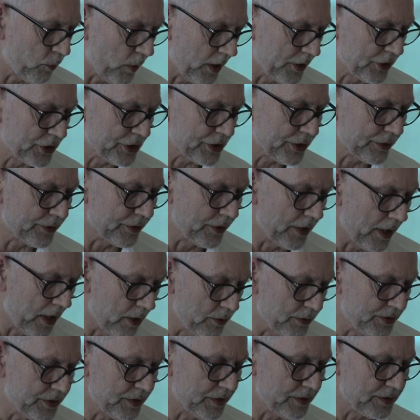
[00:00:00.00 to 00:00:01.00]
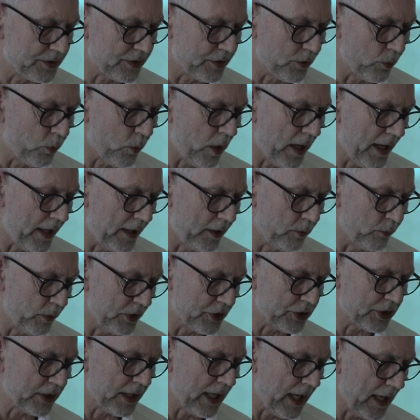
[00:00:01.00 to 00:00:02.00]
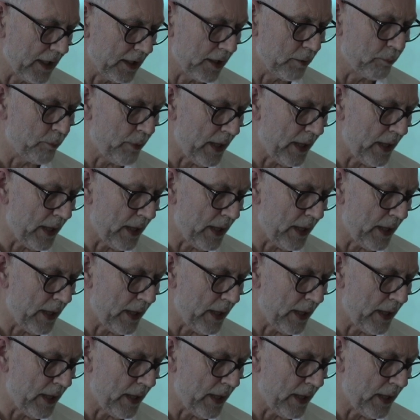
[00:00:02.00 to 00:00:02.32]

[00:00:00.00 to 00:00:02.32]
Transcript: one should notice the way in which colour